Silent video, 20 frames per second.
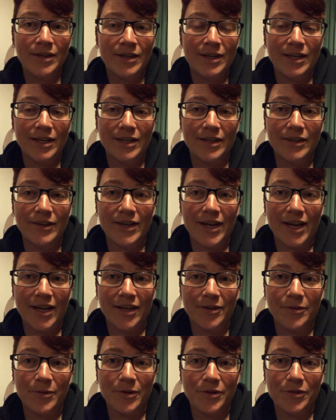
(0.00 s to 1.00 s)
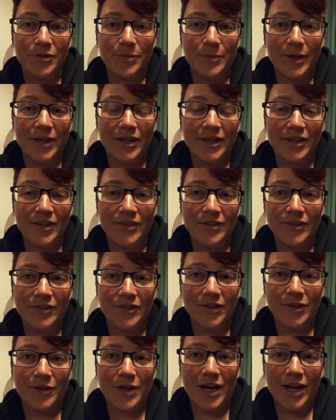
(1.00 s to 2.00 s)
Dan and Rosemary,
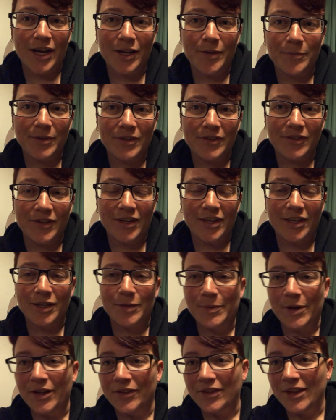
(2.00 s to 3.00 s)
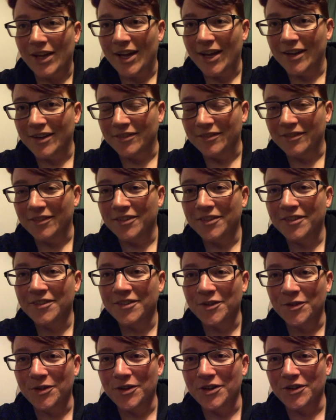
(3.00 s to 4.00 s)
so I am excited about that, and
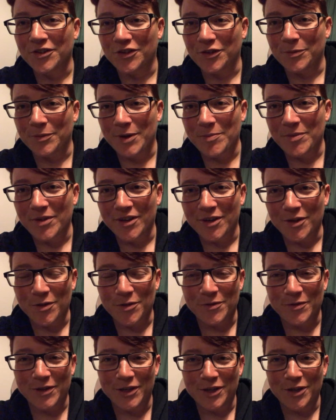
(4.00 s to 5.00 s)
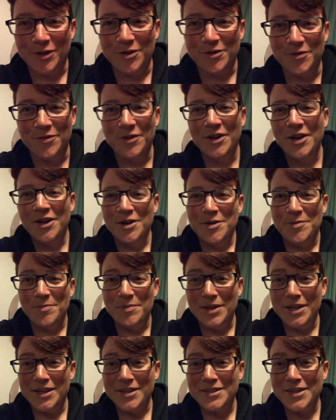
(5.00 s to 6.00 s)
who knows, there might be another video of
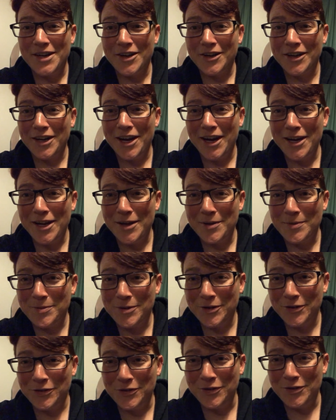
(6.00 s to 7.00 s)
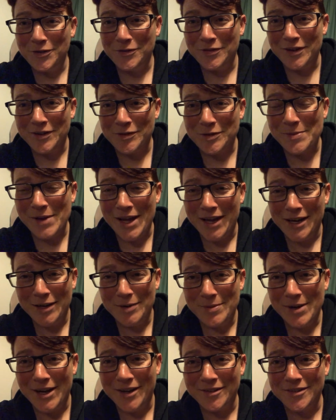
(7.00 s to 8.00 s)
me interrogating a person you've never met
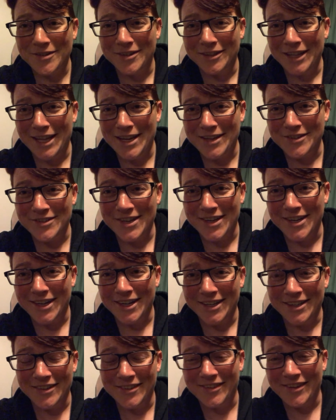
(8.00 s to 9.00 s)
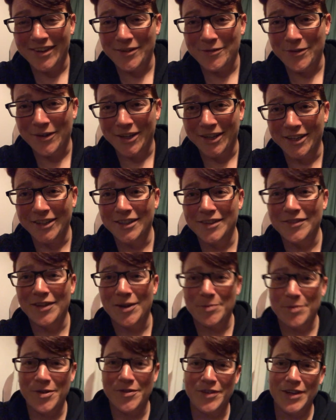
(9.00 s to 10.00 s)
about The Last Jedi, because I fucking love
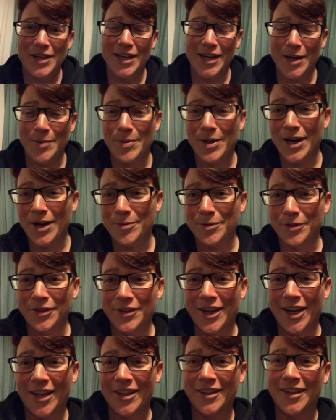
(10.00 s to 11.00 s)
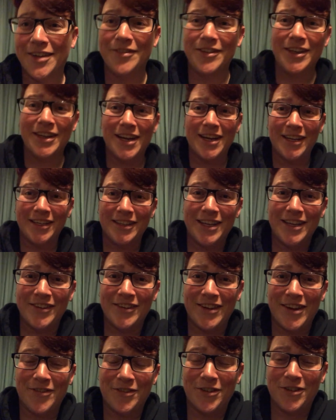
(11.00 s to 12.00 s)
that movie, and I bet I will not love it any
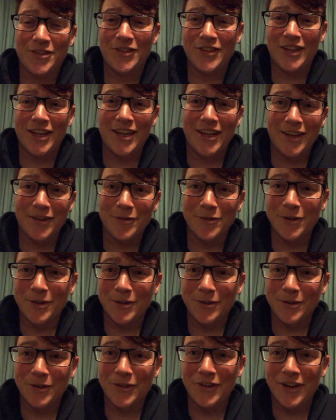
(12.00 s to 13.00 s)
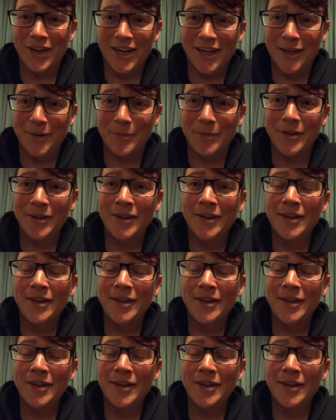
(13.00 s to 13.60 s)
less after seeing it for a third time.